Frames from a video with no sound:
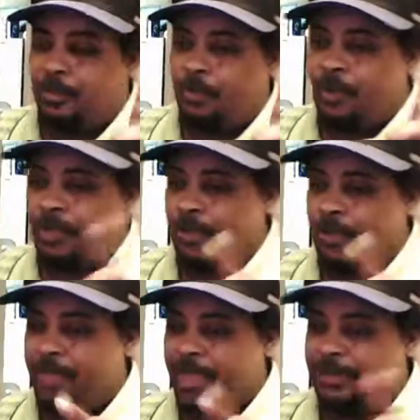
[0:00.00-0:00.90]
about how
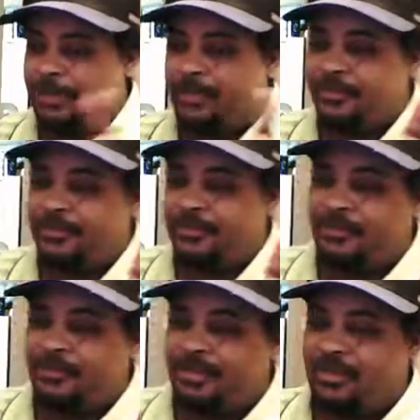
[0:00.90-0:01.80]
bad it is.
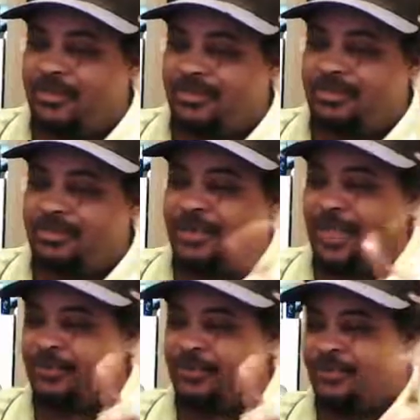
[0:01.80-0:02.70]
This and
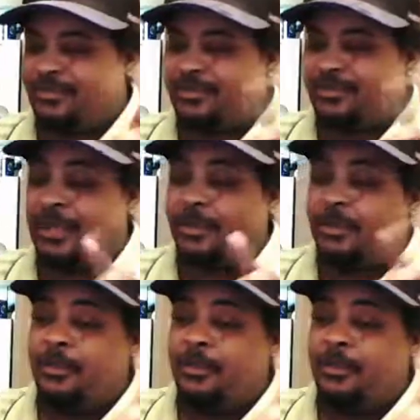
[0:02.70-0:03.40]
that, this and that.